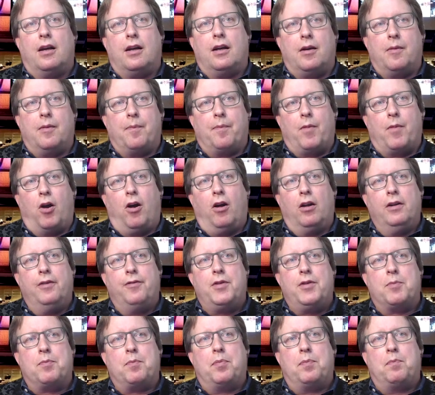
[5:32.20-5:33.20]
all
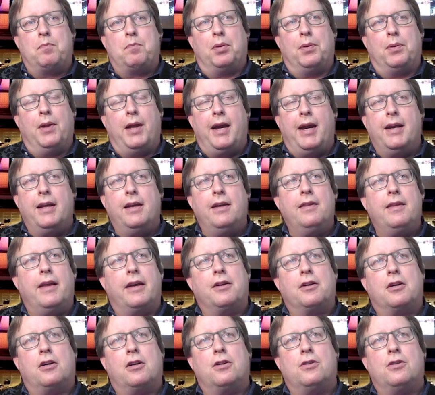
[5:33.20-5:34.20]
of the planning
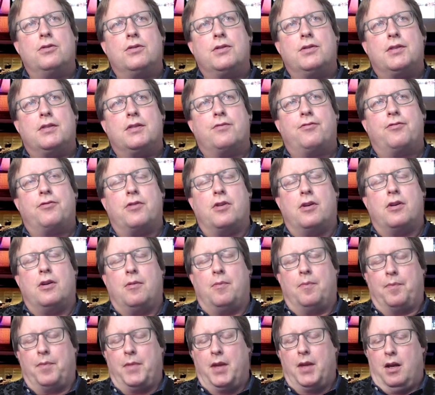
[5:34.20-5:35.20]
that goes
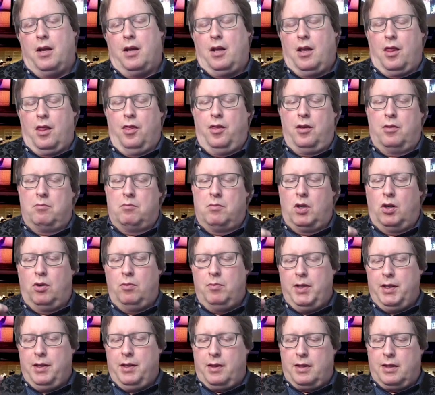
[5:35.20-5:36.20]
from the
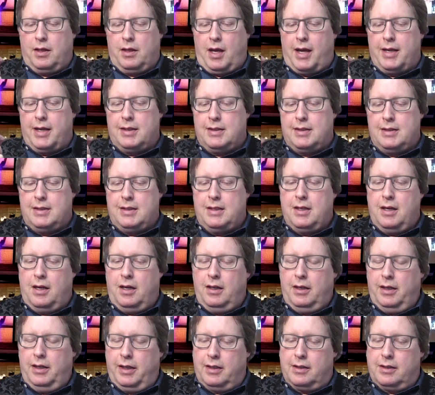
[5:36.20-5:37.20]
moment the idea
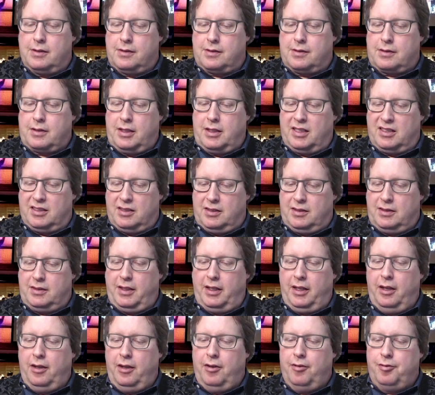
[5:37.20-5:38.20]
is
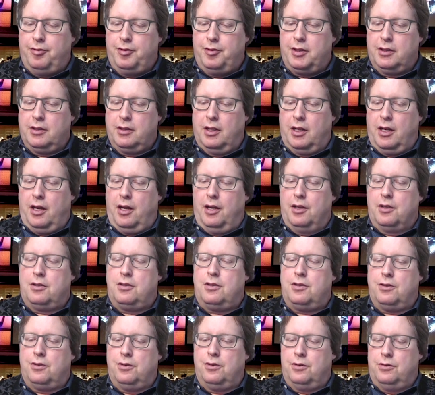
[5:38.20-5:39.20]
conceived
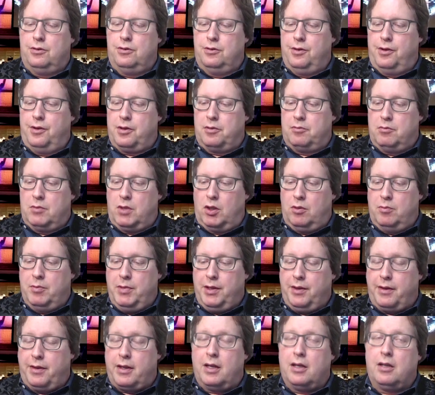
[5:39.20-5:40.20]
to the
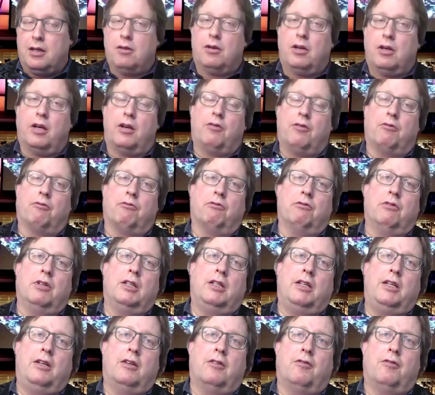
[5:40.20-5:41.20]
moment that you get
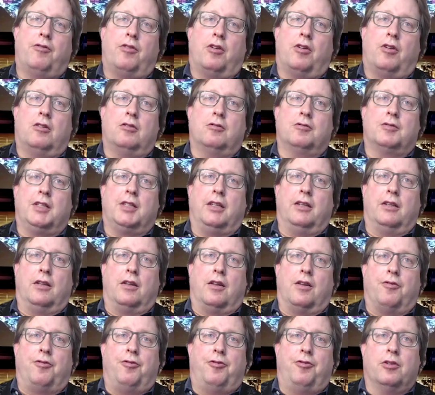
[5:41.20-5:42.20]
really involved in
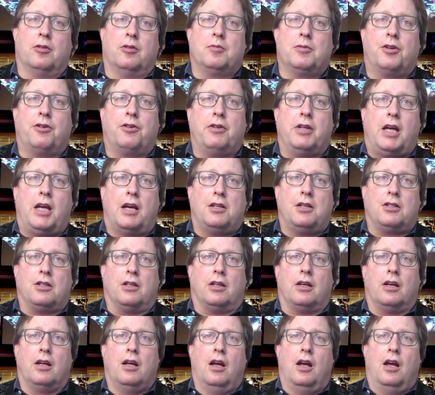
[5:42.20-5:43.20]
the film
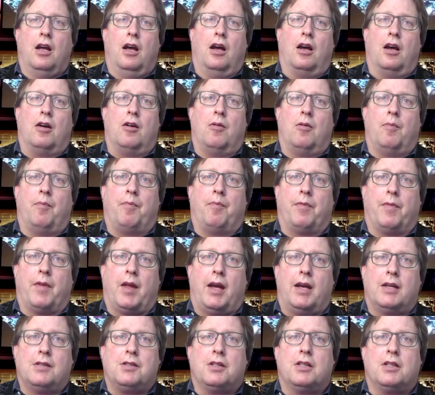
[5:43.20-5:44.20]
creation.
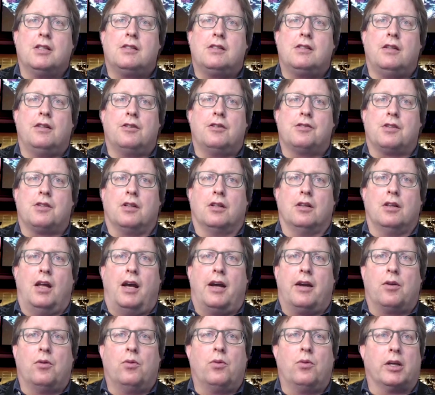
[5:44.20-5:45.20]
As you can see, there's a
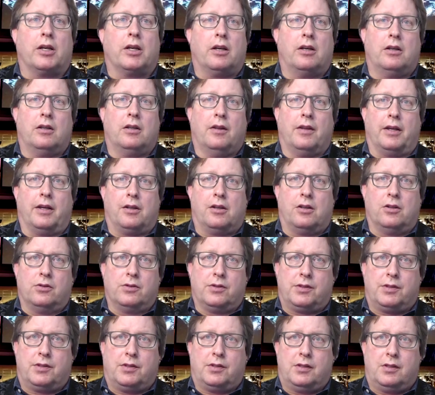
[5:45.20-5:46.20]
lot of work that
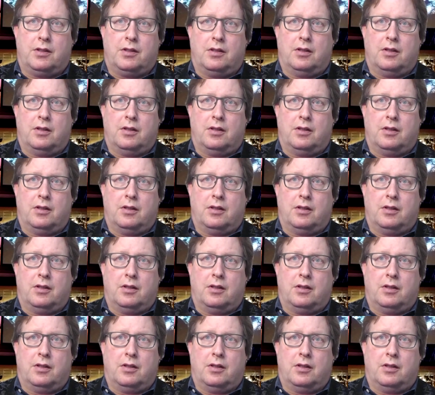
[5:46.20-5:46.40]
goes